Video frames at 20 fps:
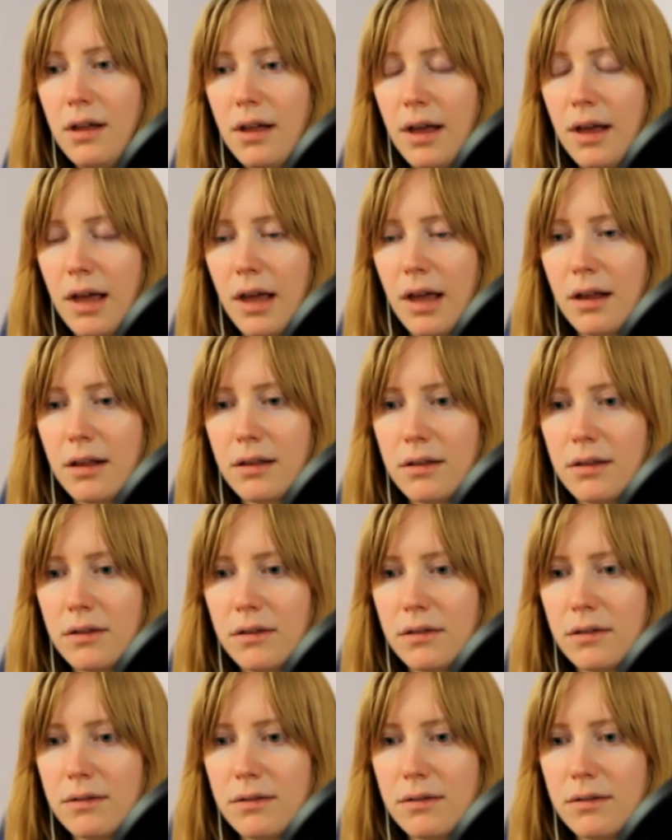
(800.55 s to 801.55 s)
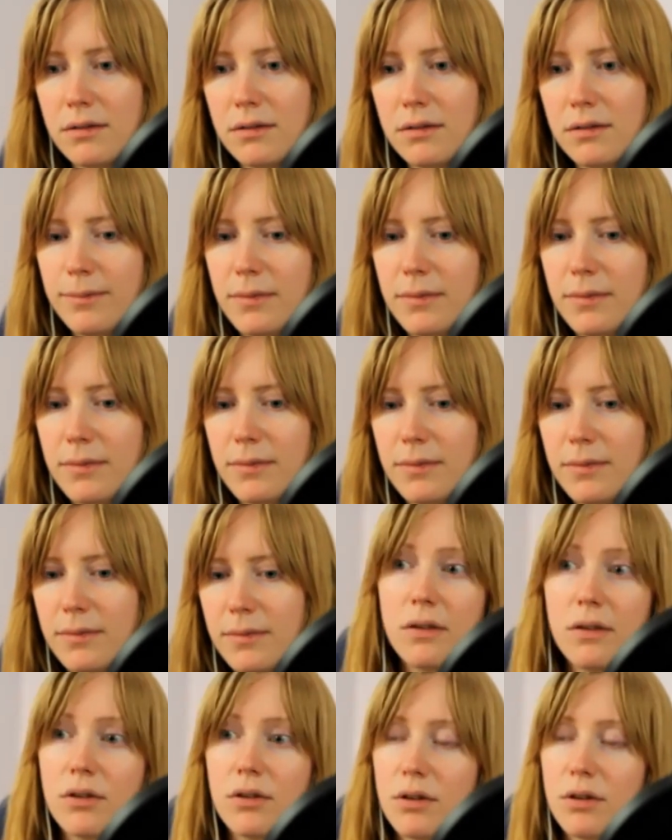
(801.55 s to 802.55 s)
And that's why I
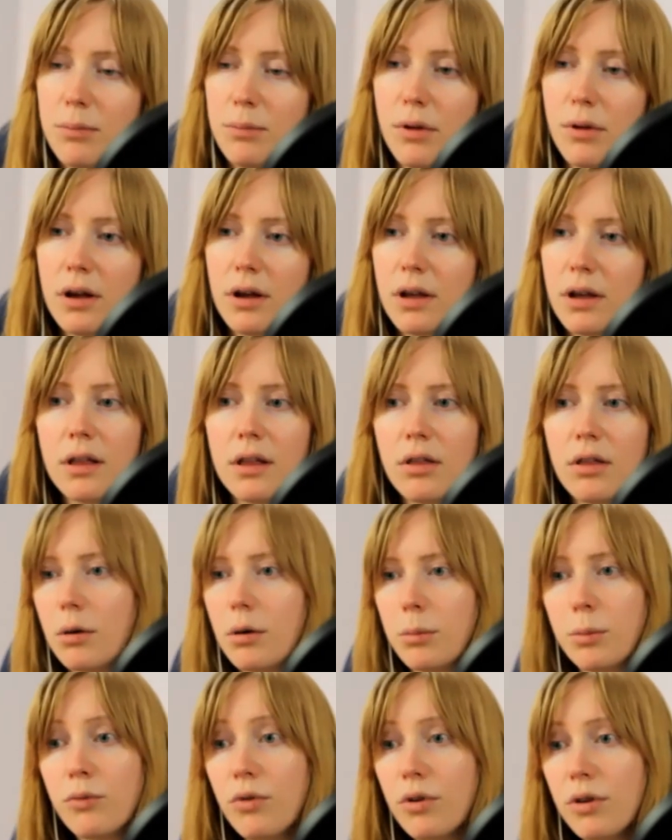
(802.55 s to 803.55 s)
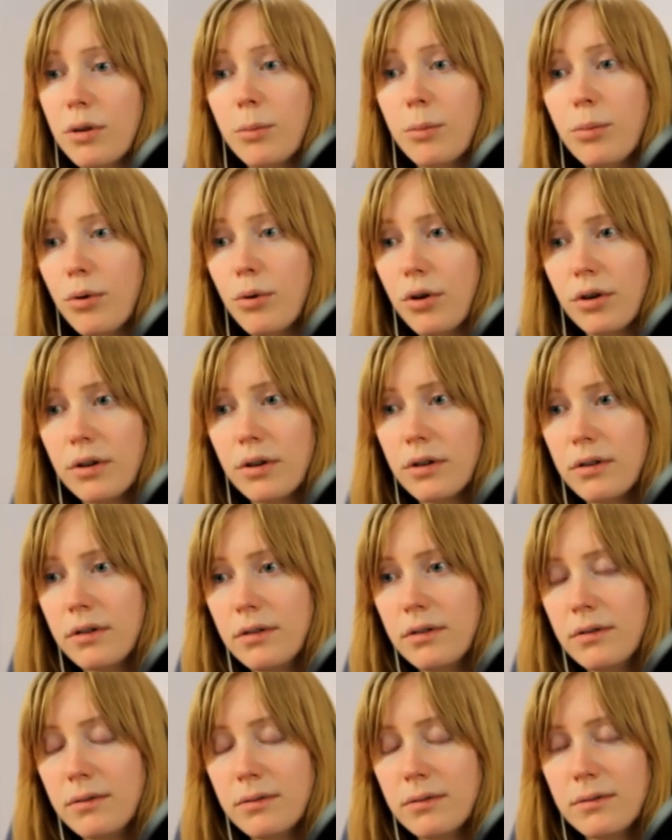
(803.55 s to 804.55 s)
started blogging long before the book
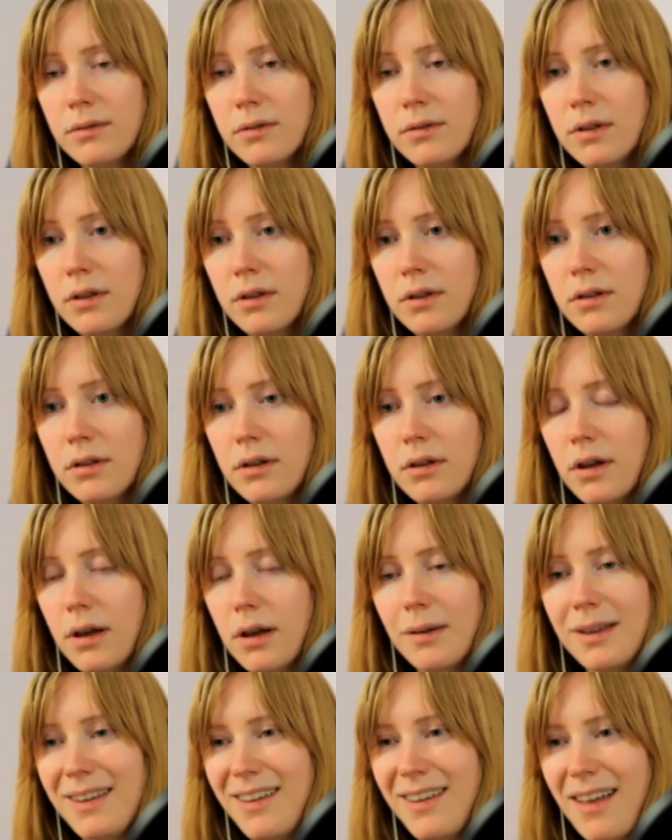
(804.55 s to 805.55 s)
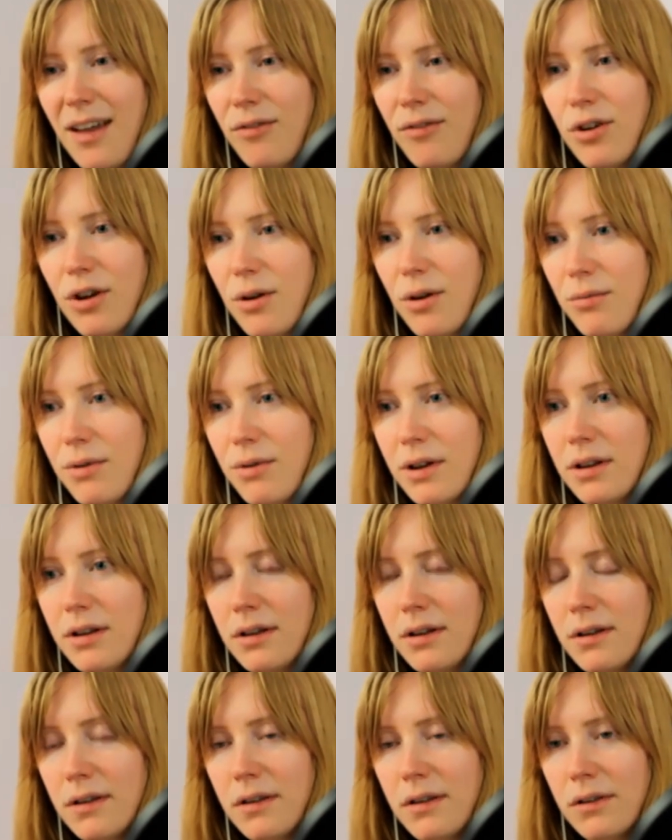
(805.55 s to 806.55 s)
that ever got
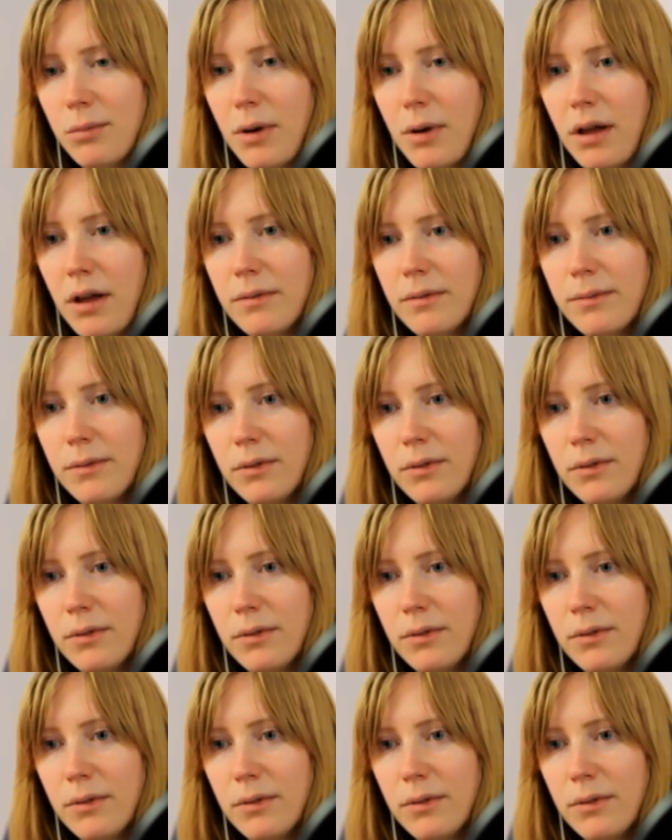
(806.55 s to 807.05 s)
written as well.